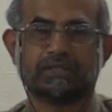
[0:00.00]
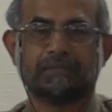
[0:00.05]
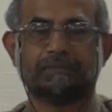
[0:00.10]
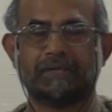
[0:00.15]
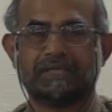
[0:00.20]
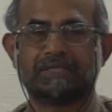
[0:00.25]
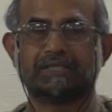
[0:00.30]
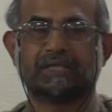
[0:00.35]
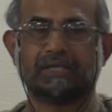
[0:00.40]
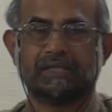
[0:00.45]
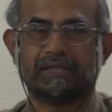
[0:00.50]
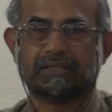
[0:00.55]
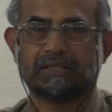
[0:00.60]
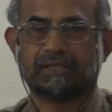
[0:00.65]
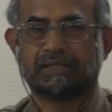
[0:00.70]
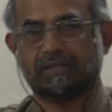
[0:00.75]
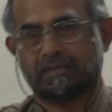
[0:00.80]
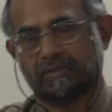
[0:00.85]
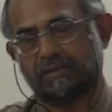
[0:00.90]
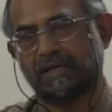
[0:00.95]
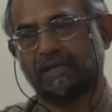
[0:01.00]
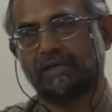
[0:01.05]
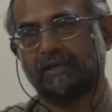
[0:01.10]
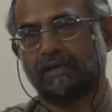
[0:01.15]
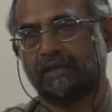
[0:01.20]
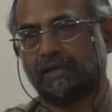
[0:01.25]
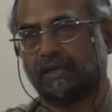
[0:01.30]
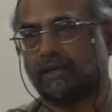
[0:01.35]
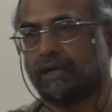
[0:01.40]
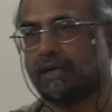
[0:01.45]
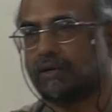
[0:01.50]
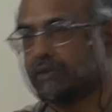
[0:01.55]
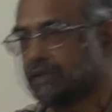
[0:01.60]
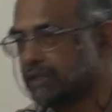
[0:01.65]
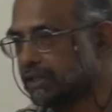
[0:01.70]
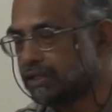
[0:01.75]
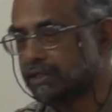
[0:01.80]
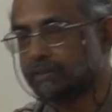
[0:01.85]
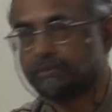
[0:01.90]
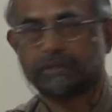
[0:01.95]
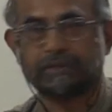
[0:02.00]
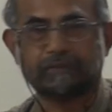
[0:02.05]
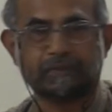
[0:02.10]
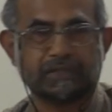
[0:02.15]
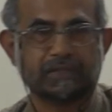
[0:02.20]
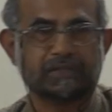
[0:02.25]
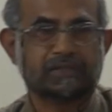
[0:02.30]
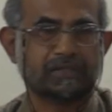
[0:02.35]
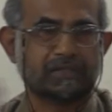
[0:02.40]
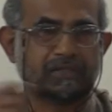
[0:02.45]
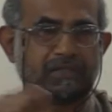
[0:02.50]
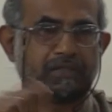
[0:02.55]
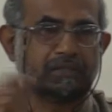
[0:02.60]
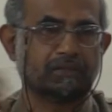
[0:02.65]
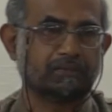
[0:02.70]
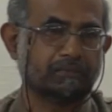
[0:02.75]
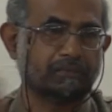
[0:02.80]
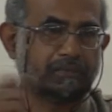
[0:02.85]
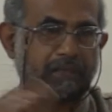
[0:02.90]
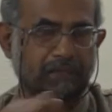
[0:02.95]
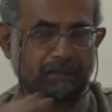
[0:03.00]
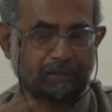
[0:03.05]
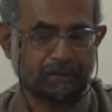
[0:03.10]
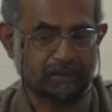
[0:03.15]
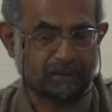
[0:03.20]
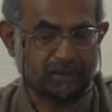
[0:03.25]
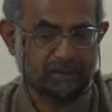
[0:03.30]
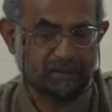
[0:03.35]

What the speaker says: They're basically just tinkering around a little bit with the system and